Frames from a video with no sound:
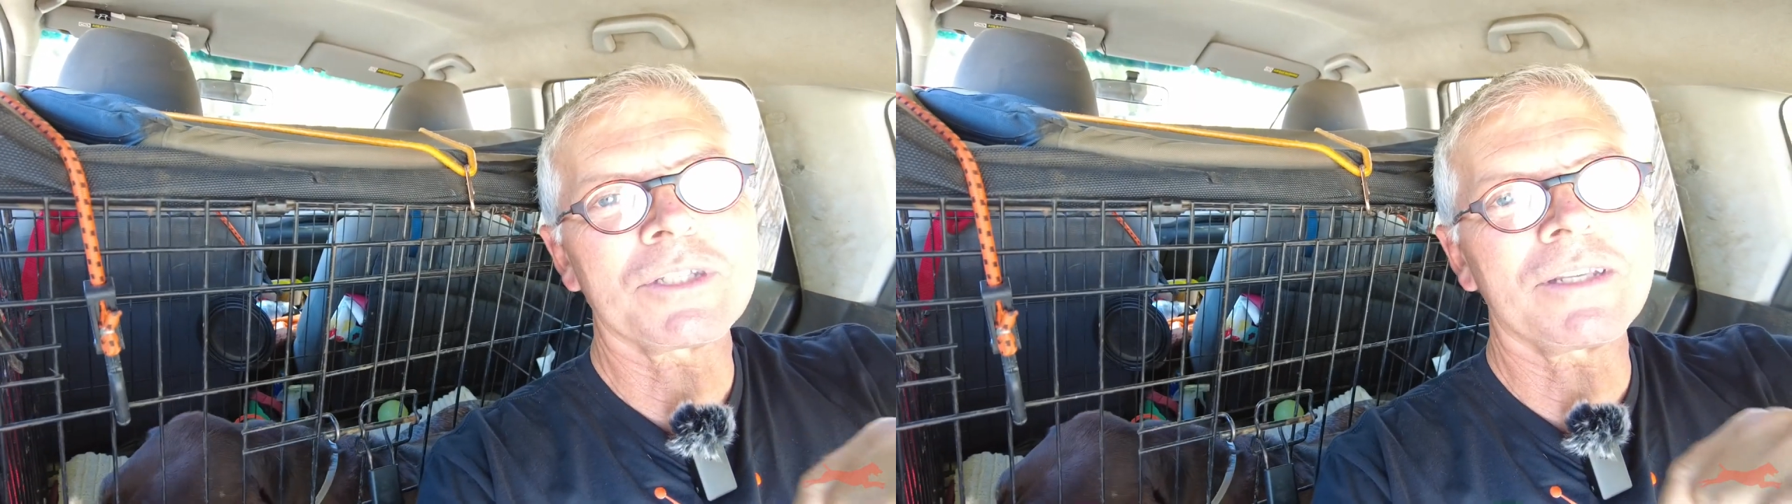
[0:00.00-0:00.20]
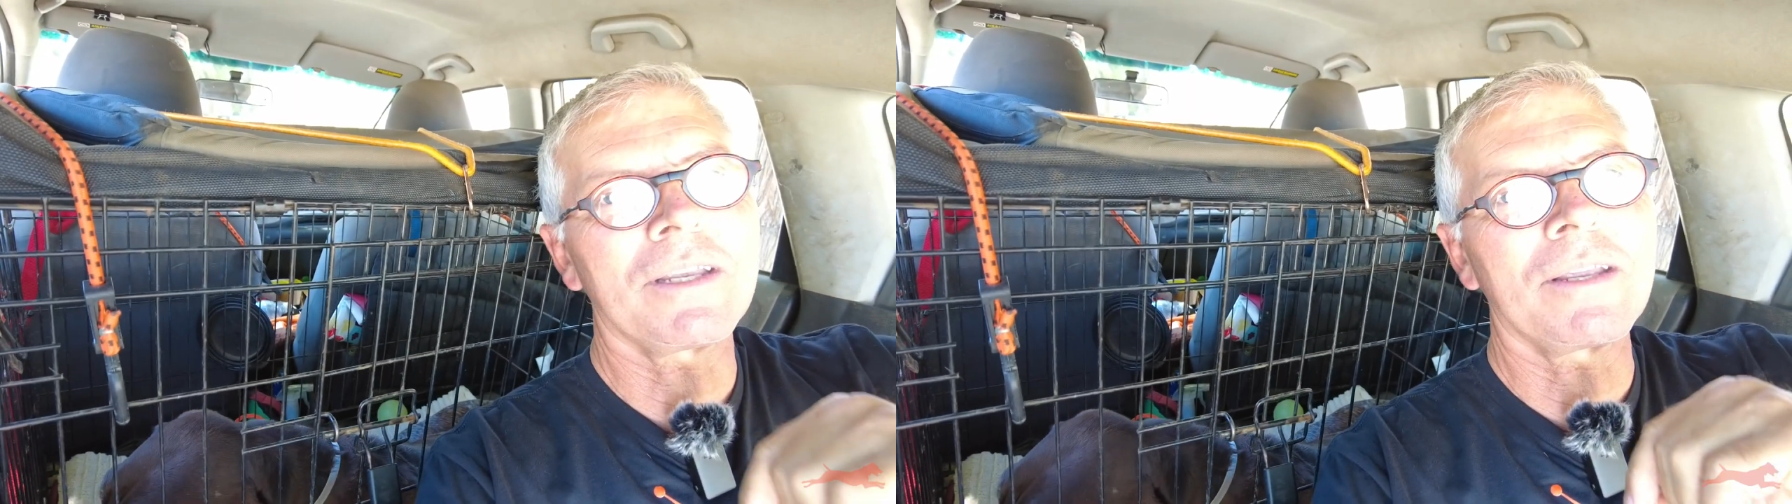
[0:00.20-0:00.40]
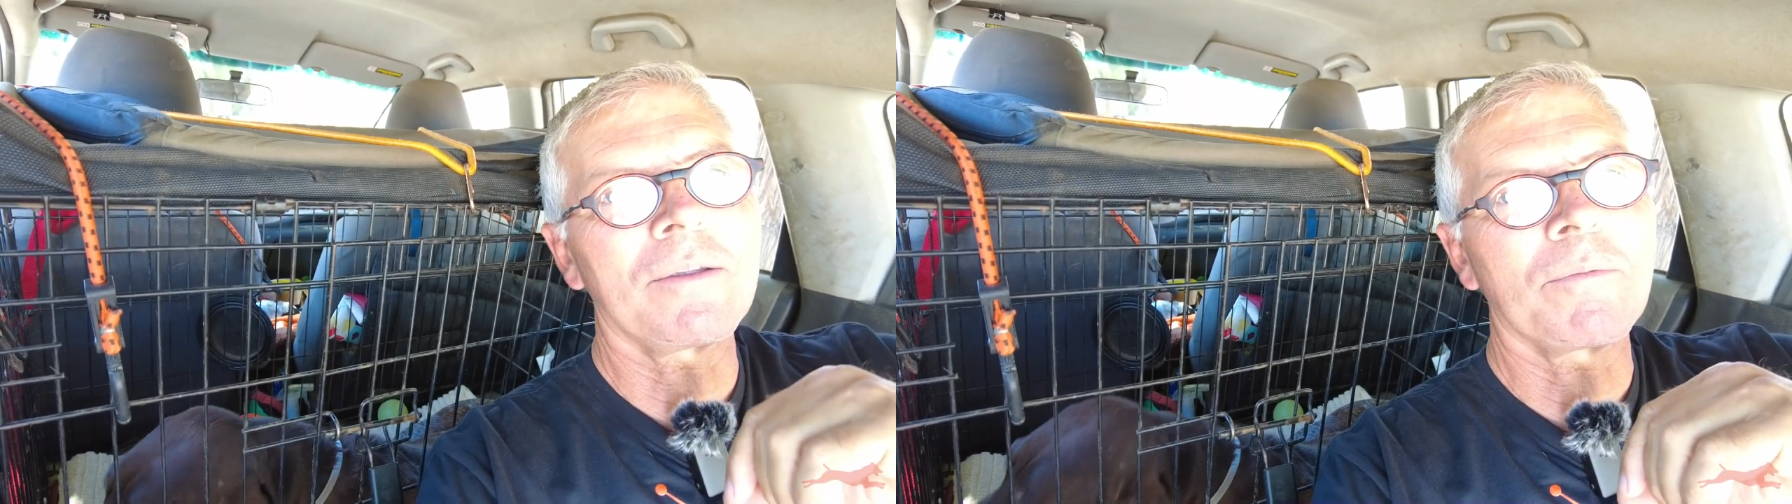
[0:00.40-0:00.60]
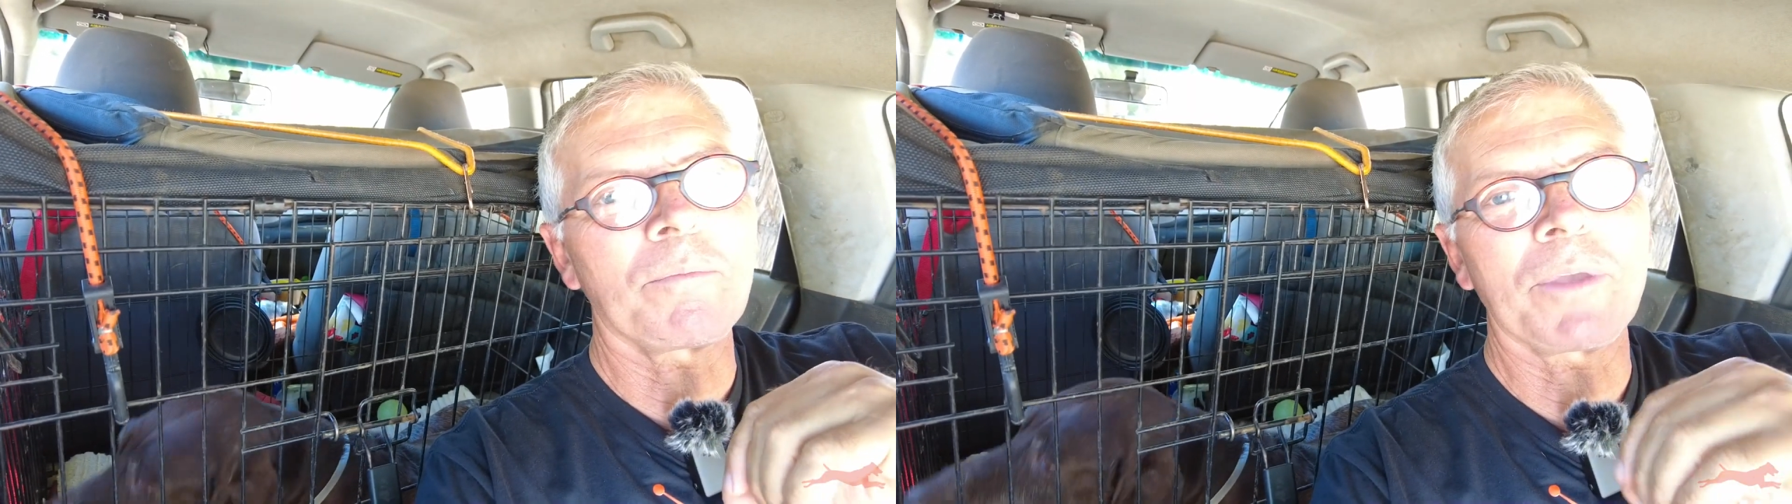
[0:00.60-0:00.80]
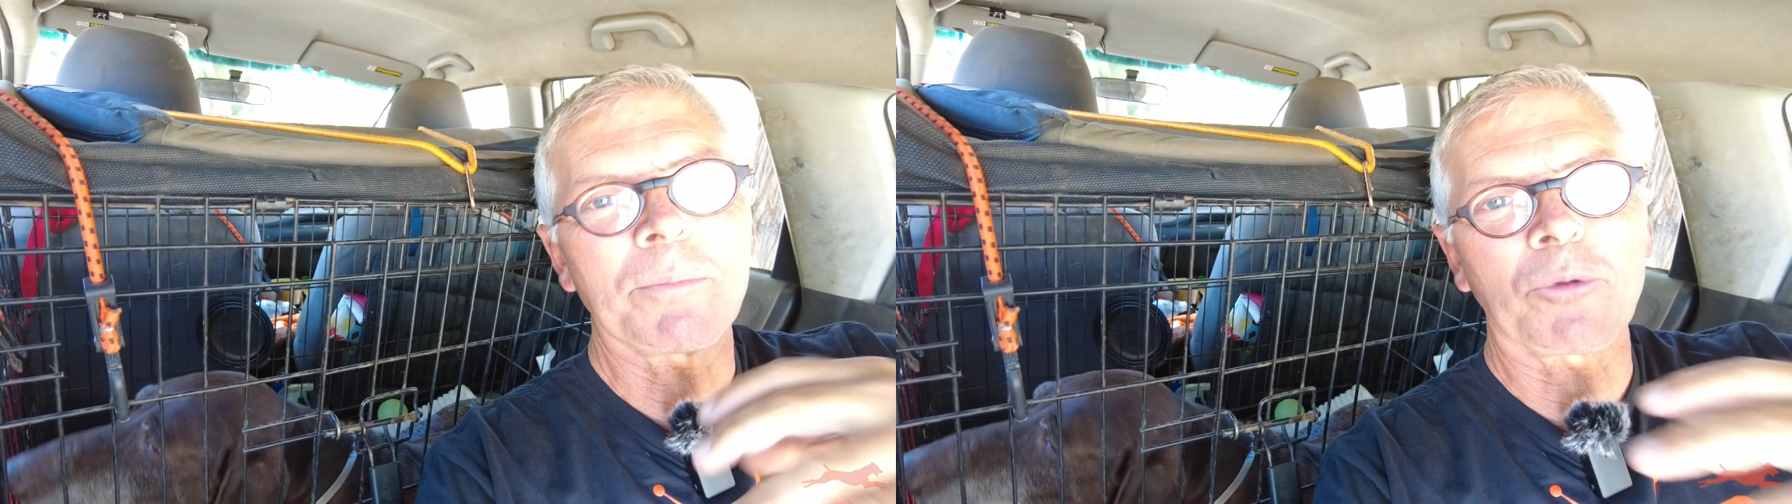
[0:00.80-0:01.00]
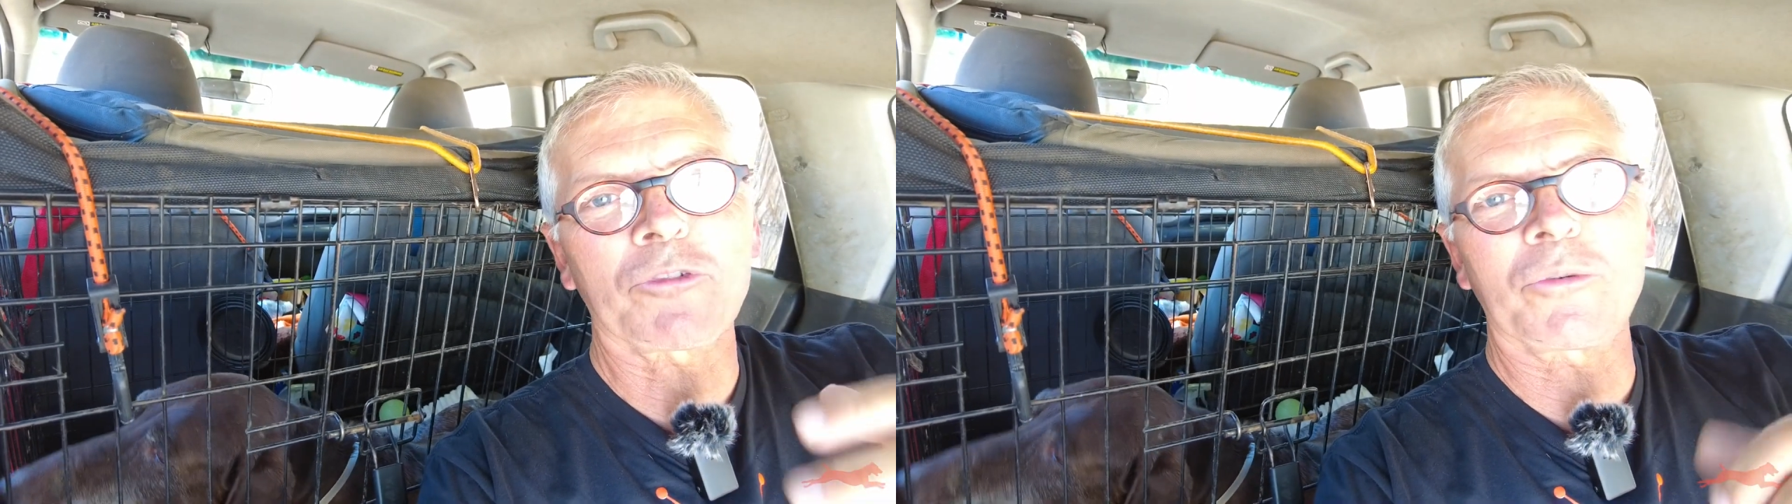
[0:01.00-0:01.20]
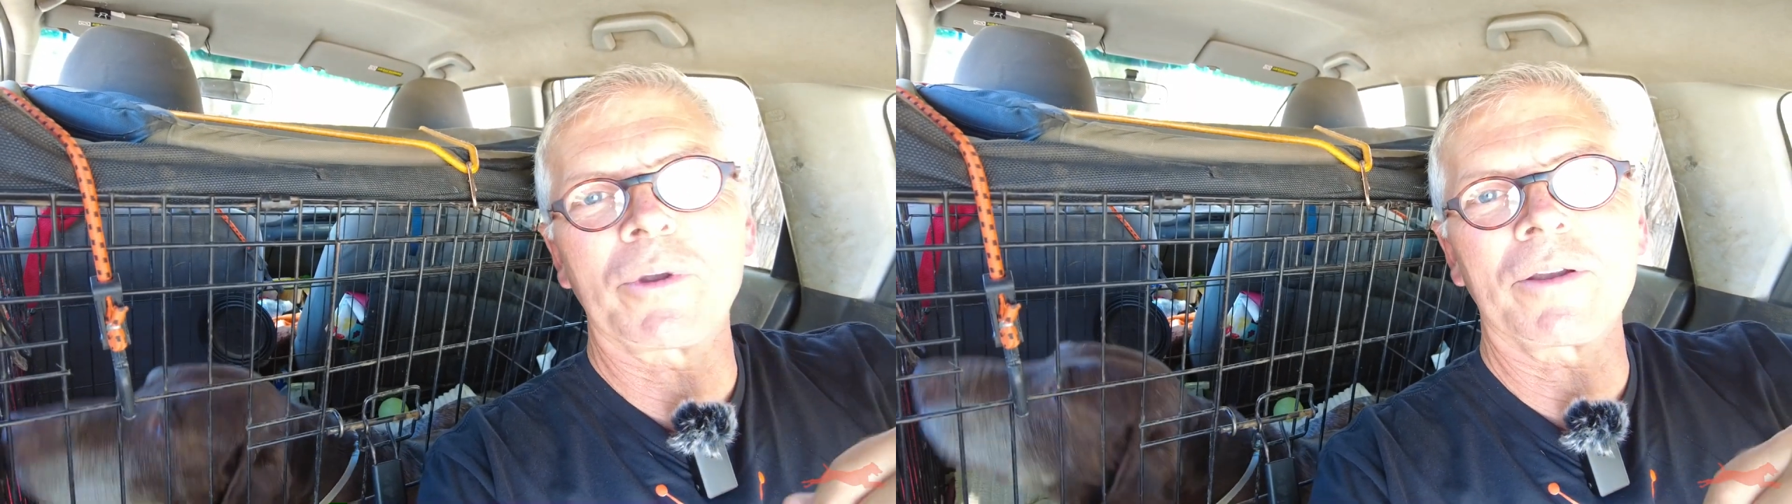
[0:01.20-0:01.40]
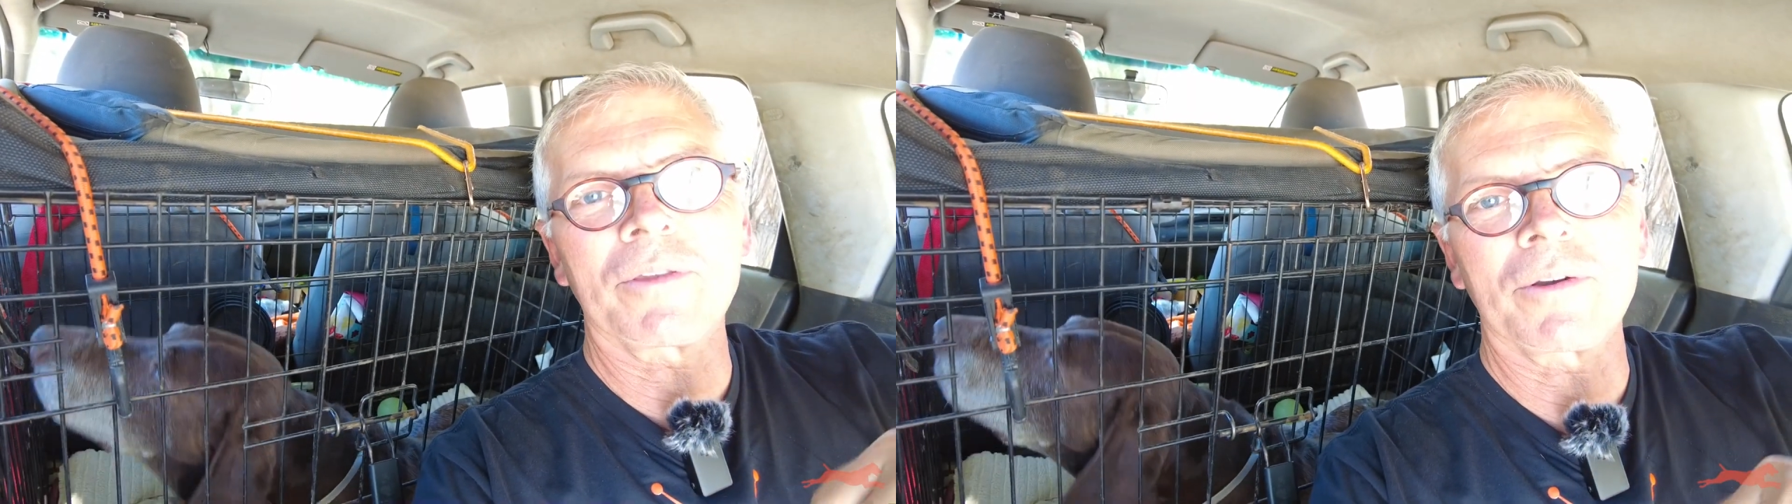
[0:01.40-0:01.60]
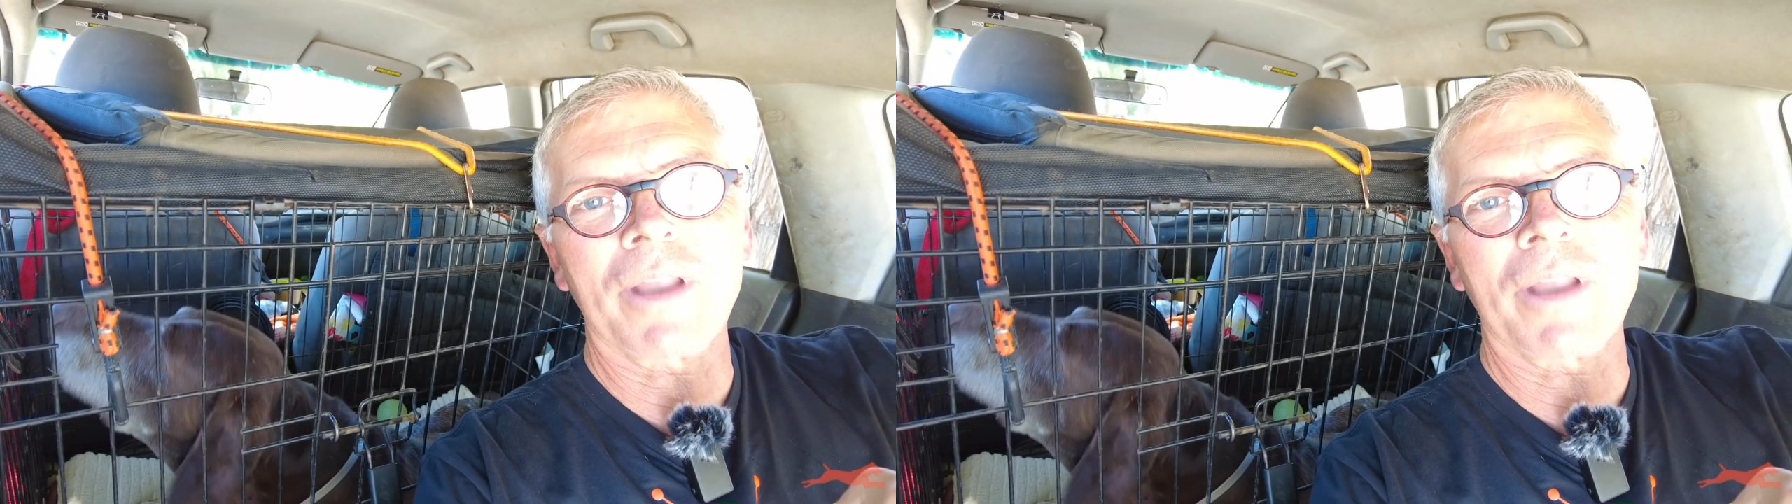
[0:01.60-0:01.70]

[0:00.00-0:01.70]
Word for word: see people surrender their